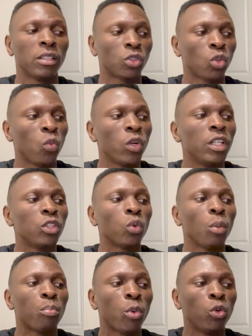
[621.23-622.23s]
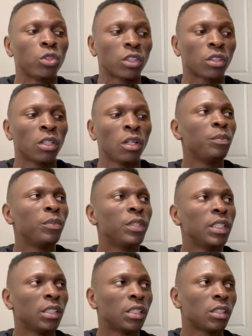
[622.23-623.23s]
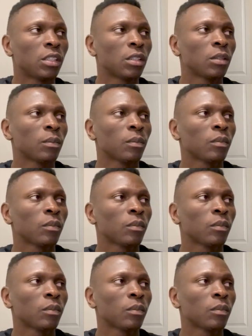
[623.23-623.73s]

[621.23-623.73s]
So we need to import this